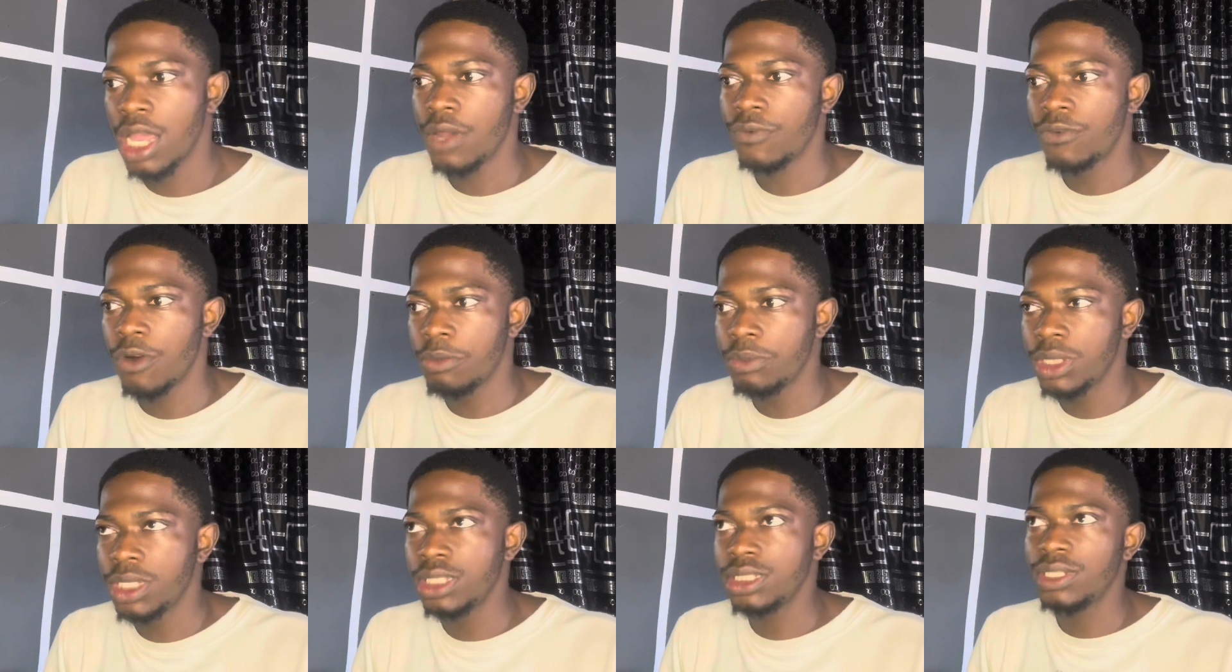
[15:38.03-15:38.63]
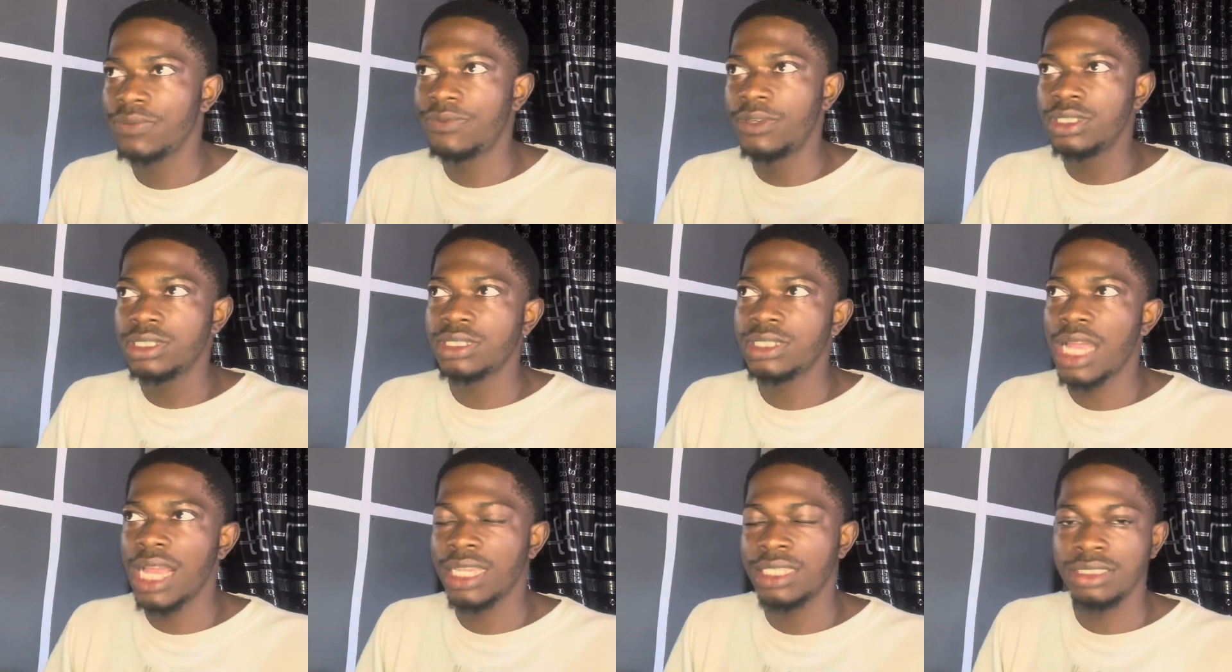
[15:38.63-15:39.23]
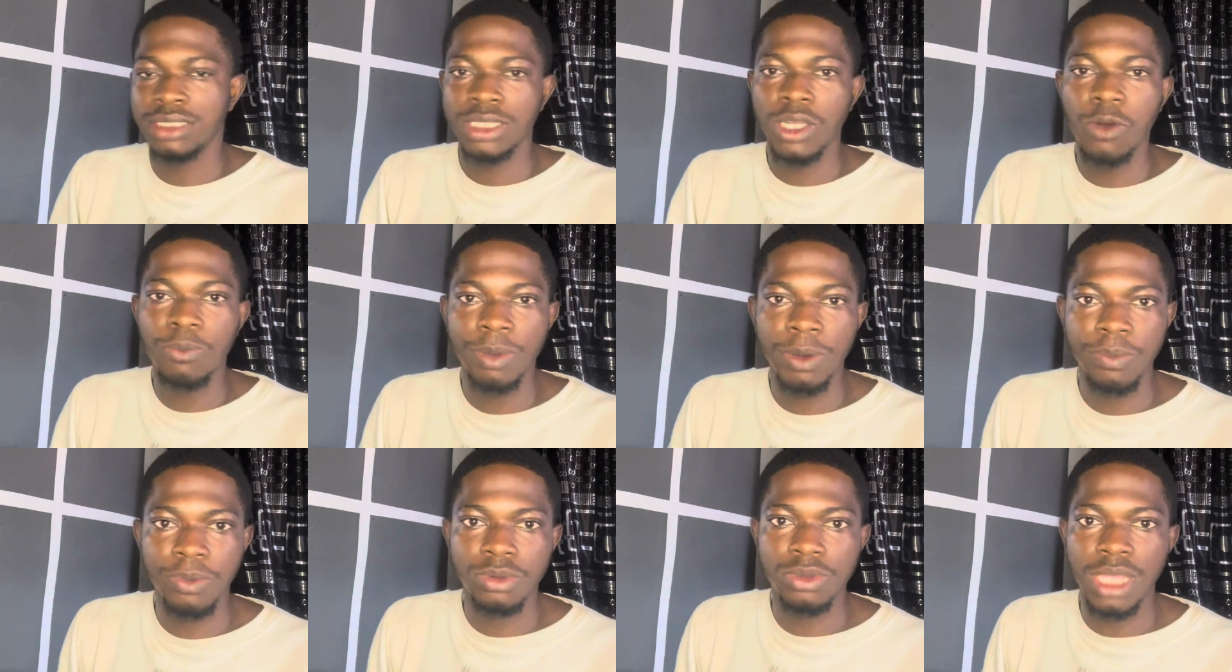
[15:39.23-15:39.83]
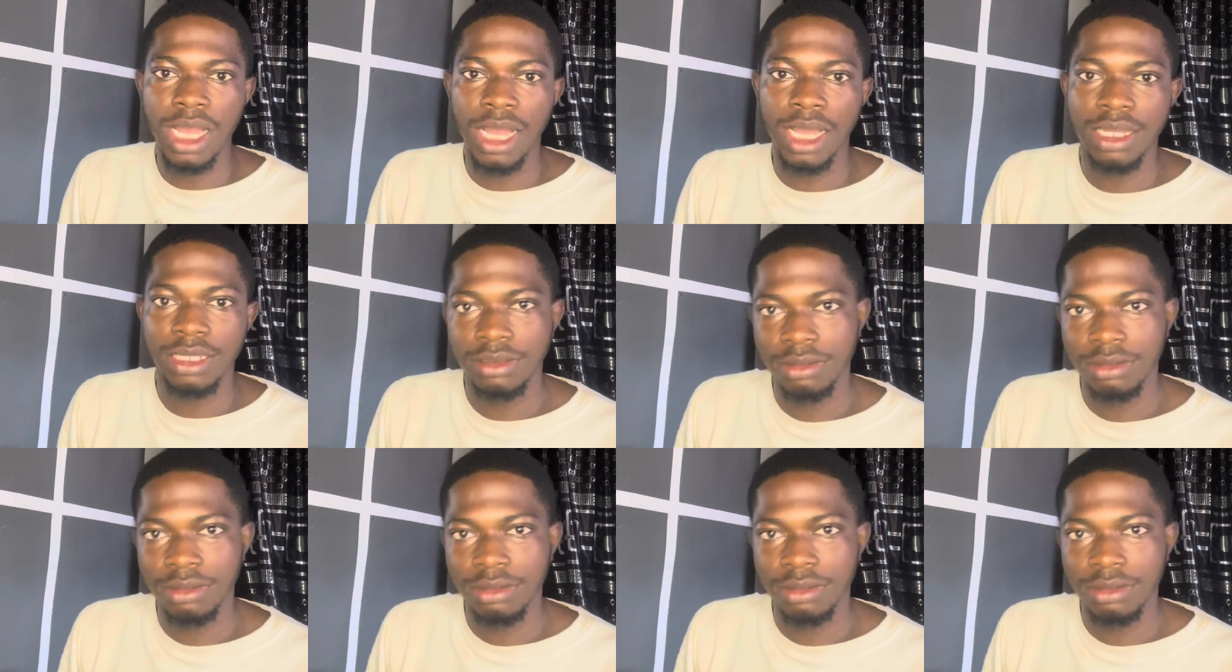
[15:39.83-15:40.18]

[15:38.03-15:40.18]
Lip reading: For me, the first thing I tell people that